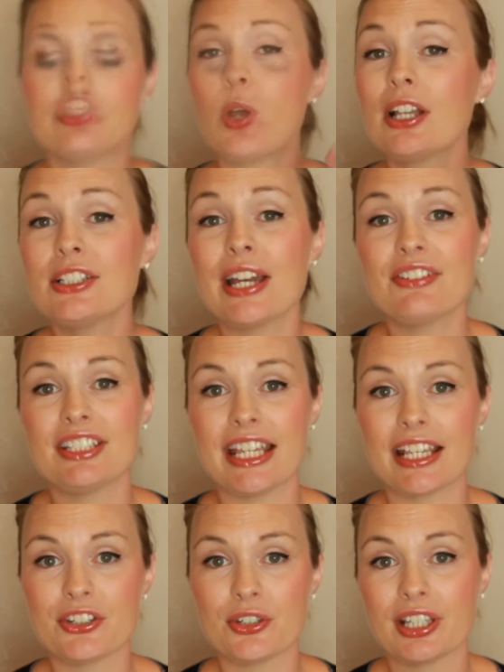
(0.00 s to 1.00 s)
you also have to
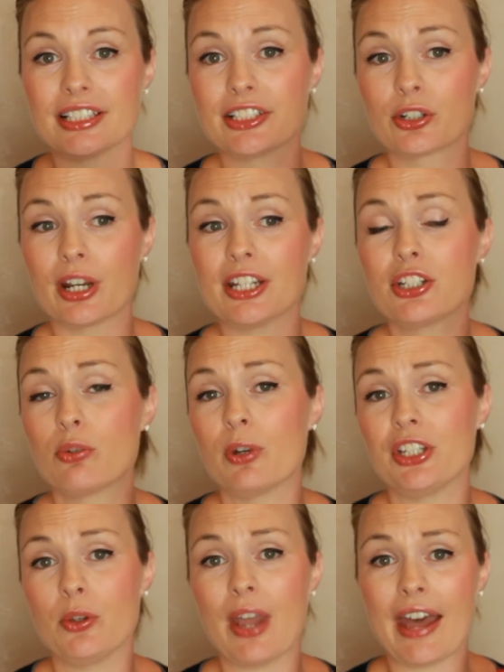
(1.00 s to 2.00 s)
take into consideration
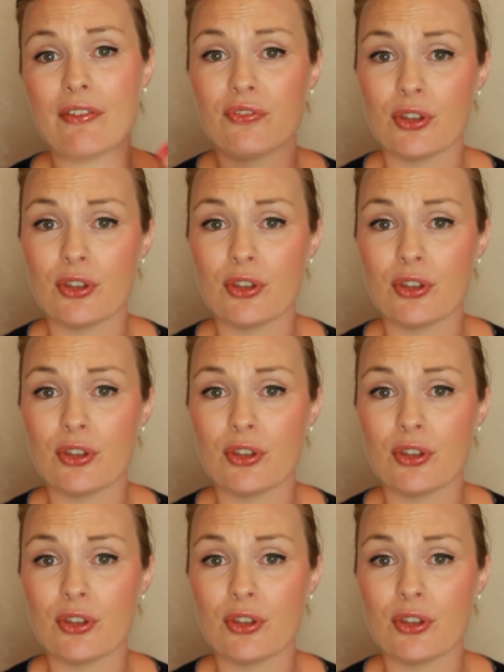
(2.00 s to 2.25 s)
when you have